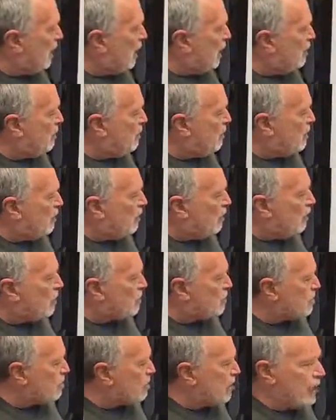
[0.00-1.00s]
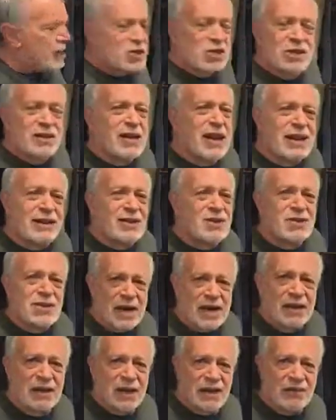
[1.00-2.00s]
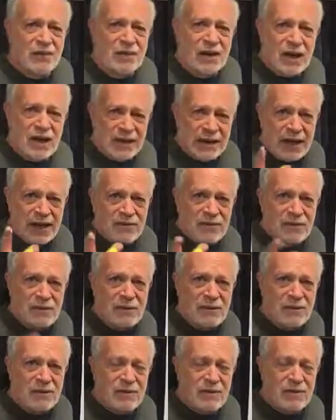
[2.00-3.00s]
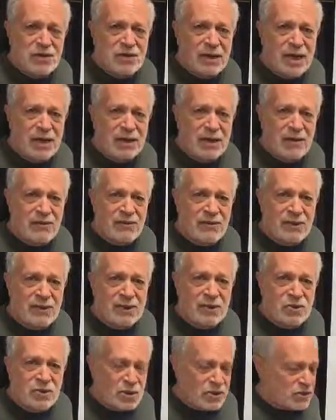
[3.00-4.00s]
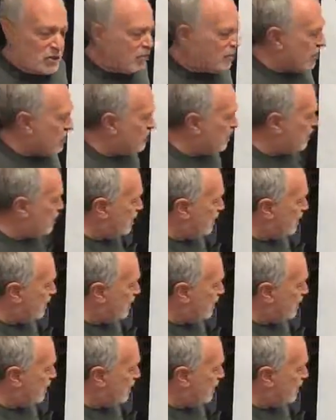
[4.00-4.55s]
And also at the state level, and I'll get to the state level in just a moment.